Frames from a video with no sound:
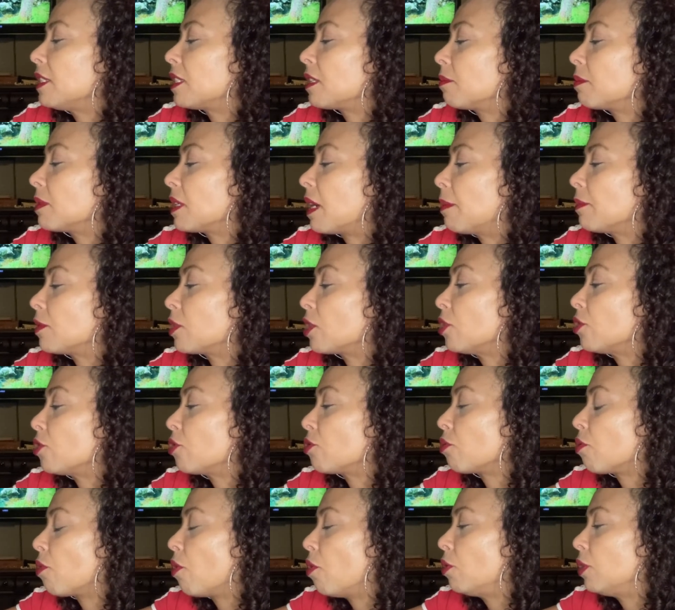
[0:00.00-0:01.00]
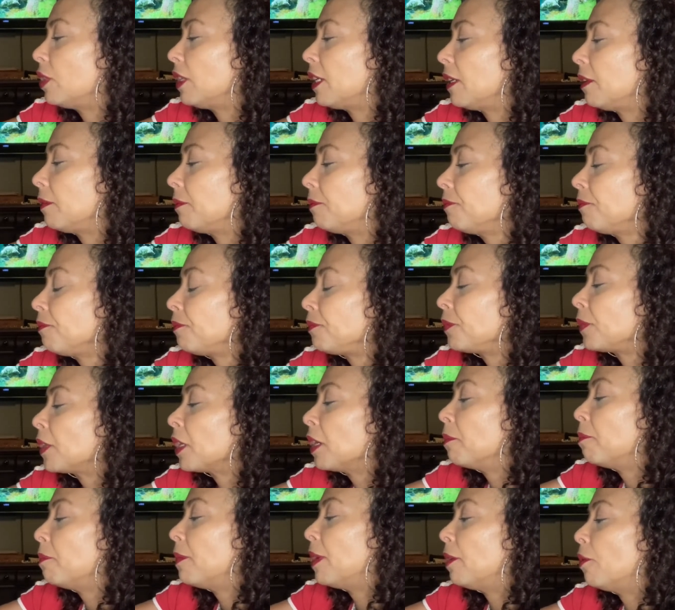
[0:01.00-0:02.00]
sometimes controlling.
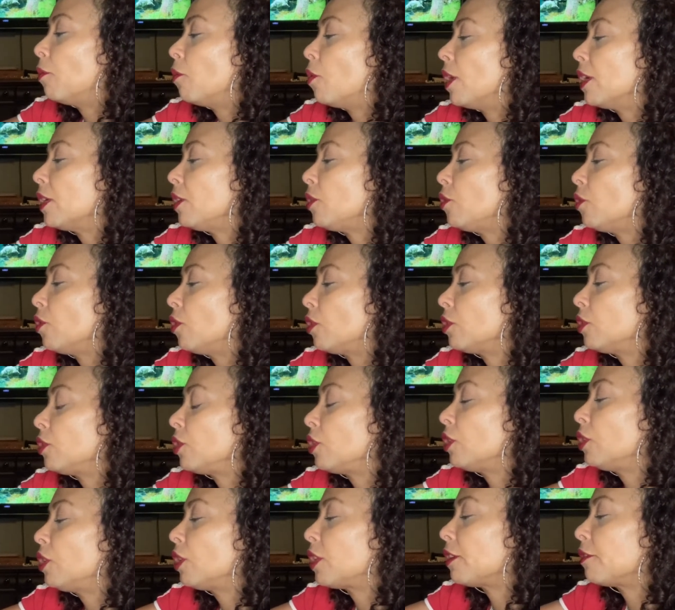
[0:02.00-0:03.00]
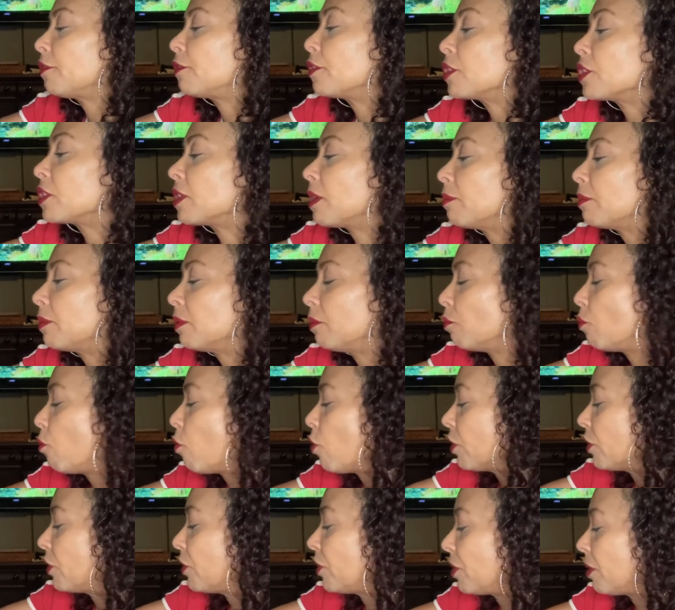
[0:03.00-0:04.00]
But what you you're looking for some
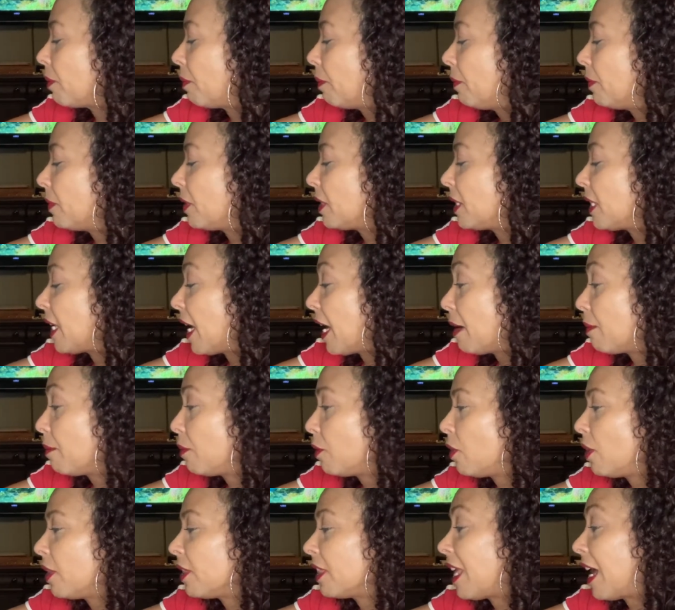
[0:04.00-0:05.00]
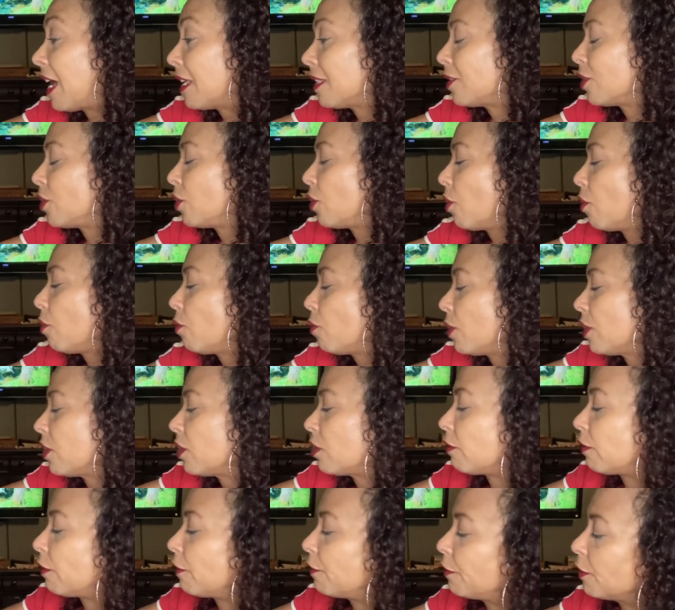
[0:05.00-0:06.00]
more st stable, and that's your
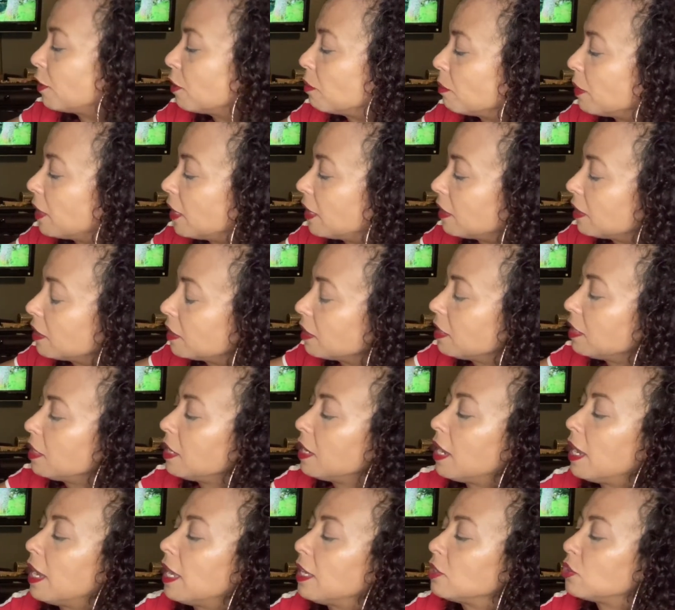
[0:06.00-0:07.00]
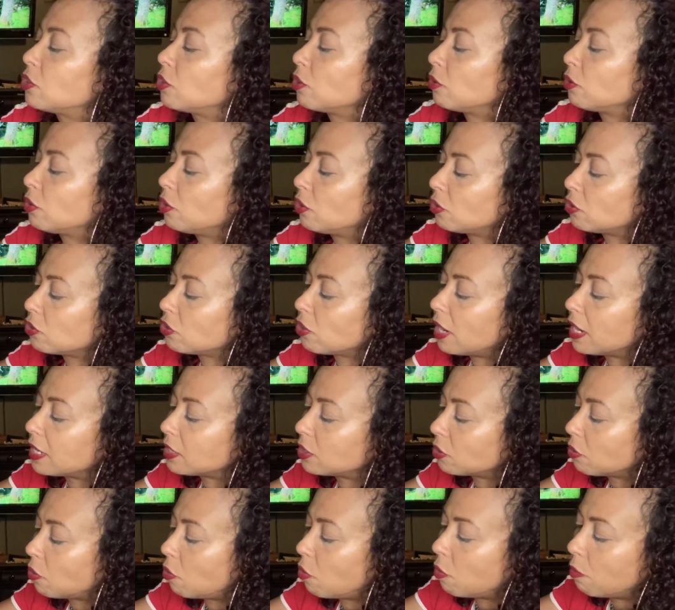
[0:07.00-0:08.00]
wish fulfillment and so you're trying
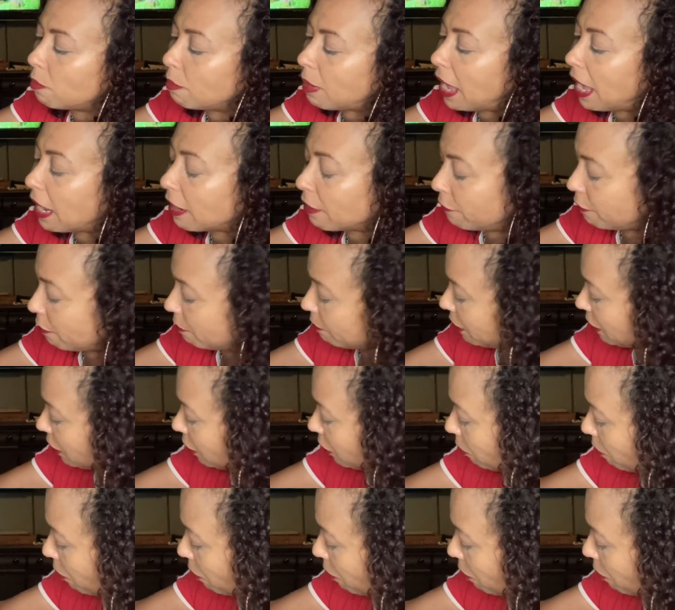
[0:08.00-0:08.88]
to hold back from this